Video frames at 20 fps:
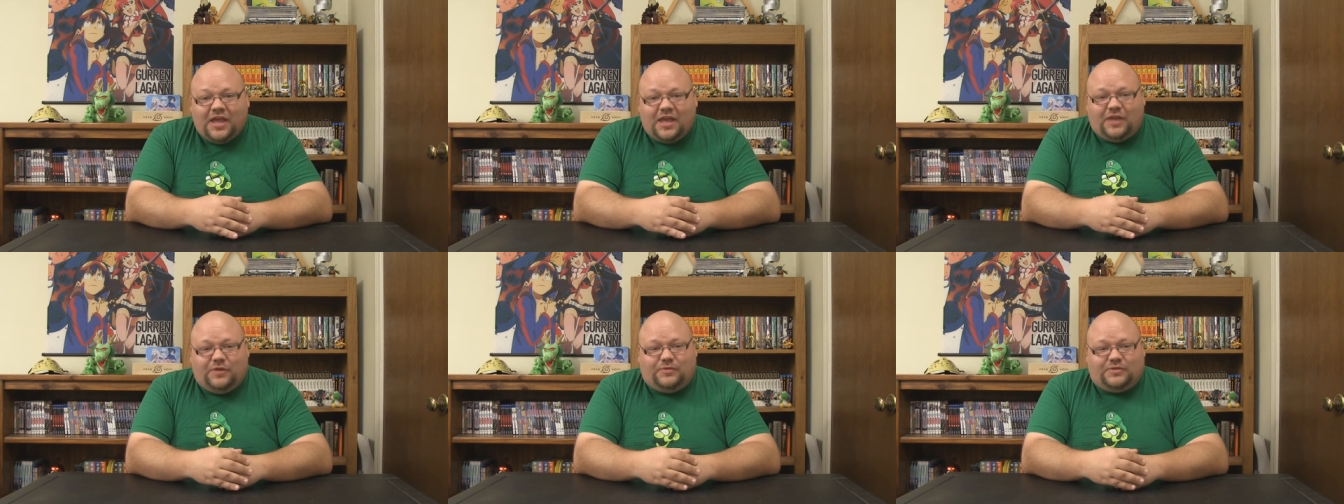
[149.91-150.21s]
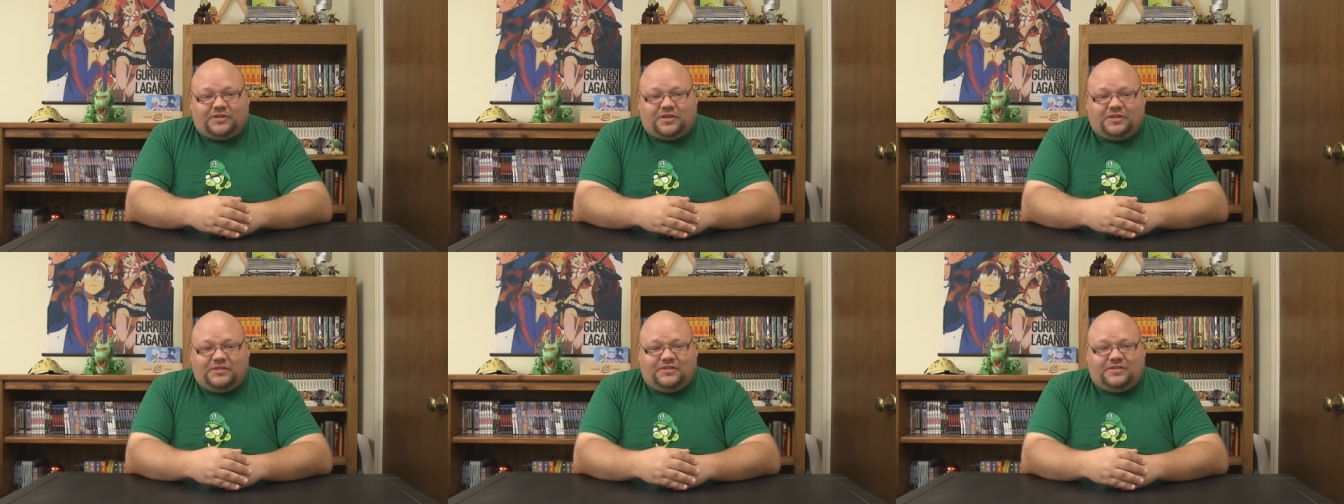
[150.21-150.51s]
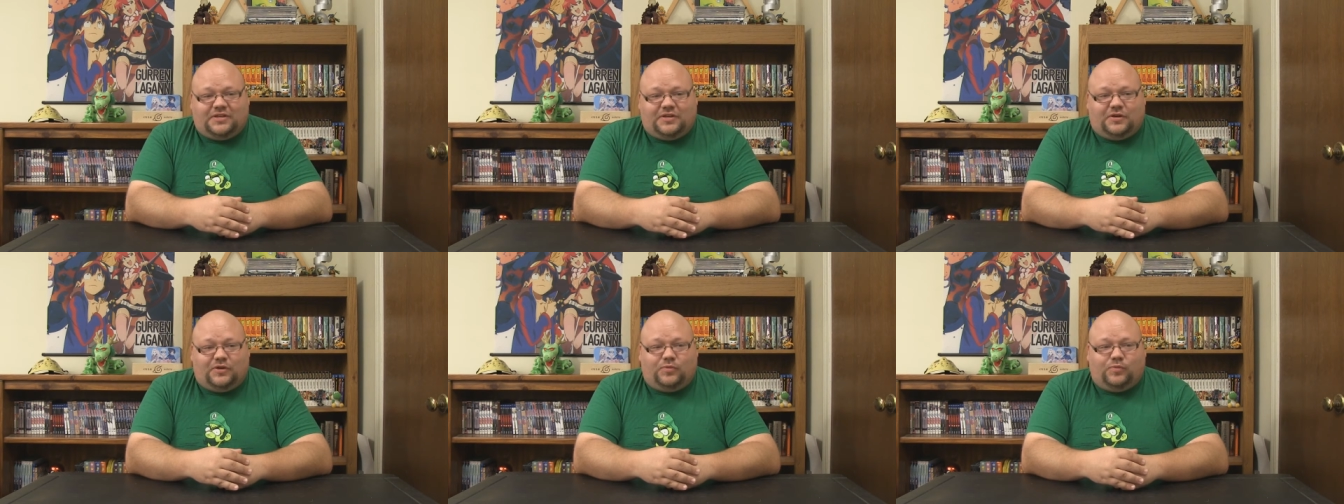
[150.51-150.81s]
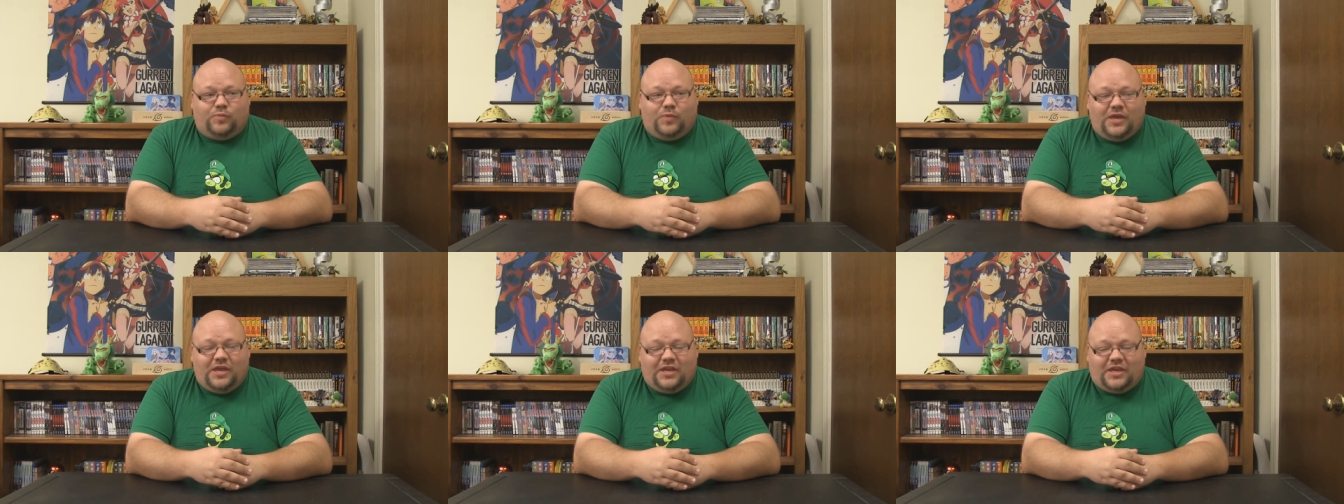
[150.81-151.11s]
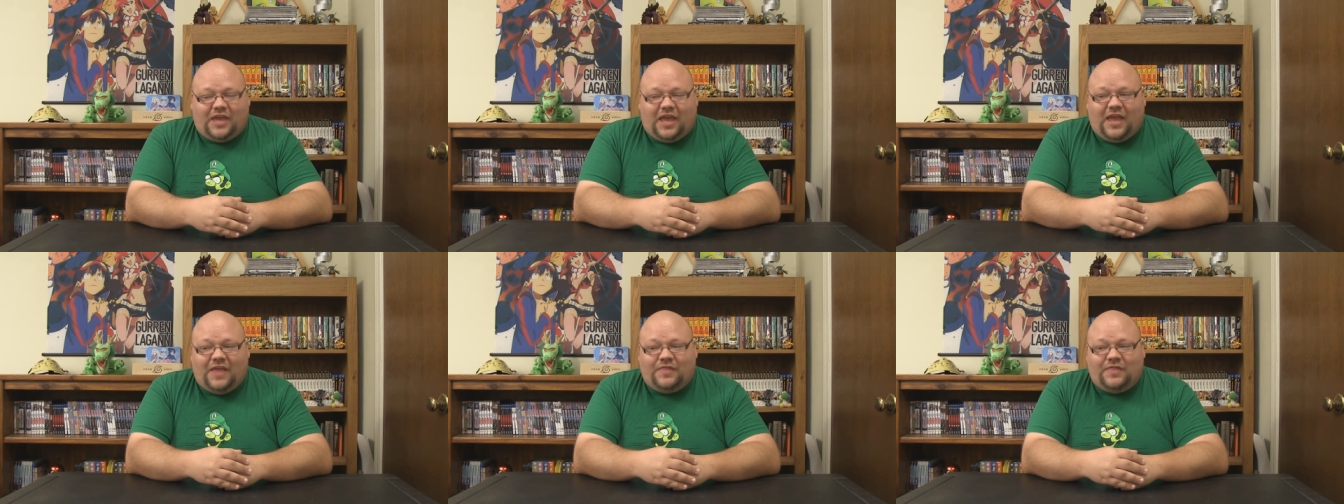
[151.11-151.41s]
He was considered
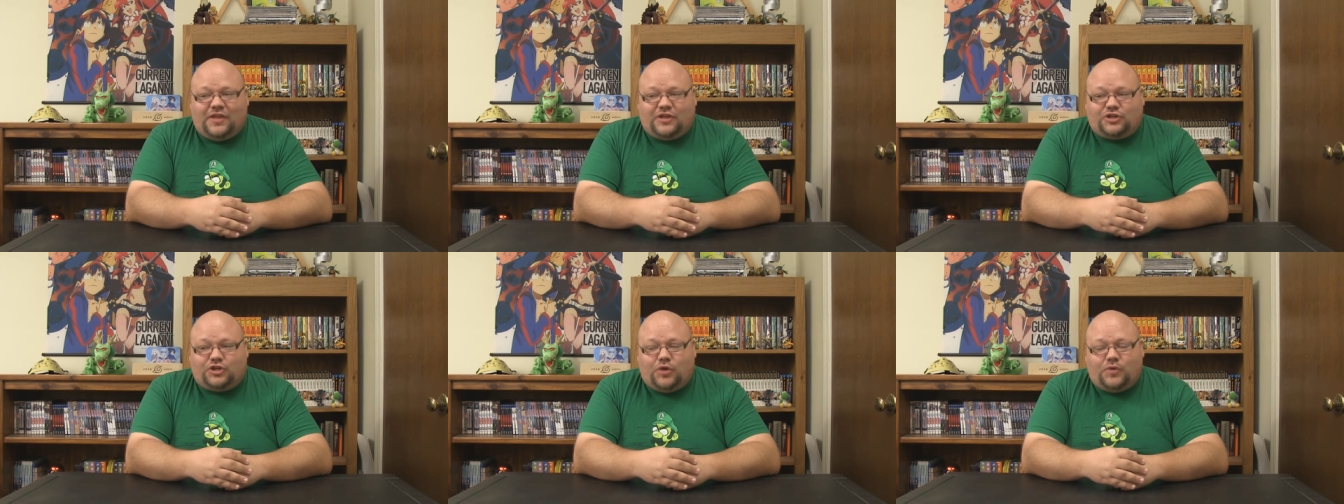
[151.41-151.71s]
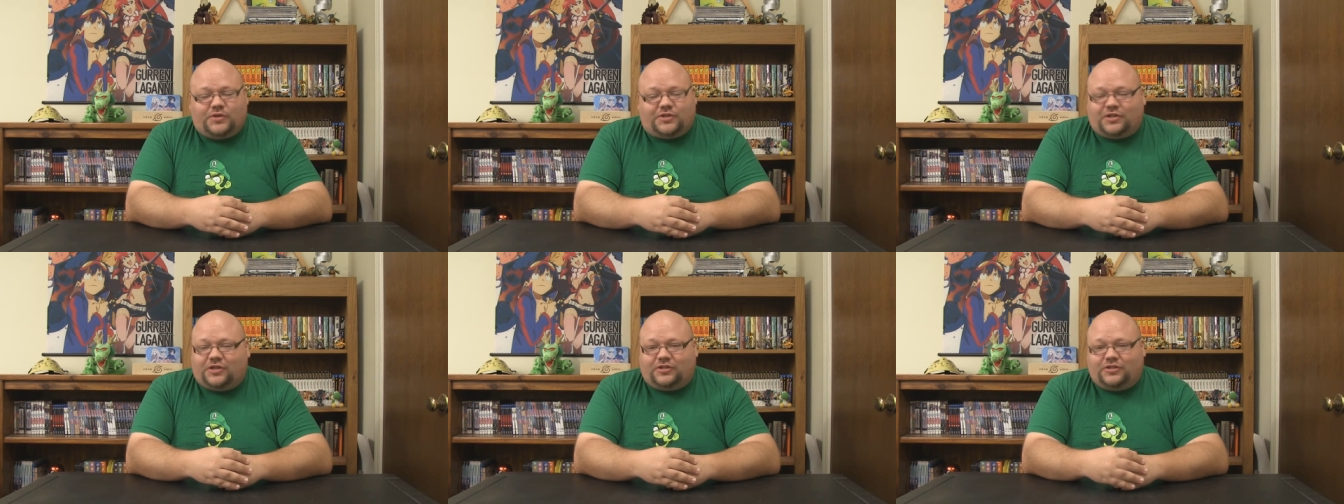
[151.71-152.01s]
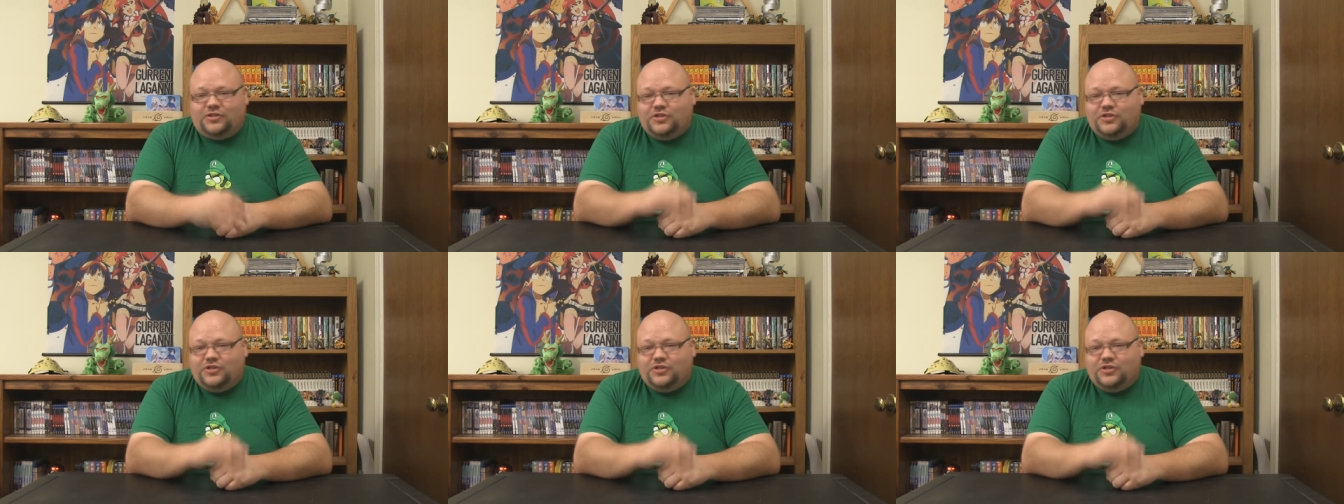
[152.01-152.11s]
weak, and they show us a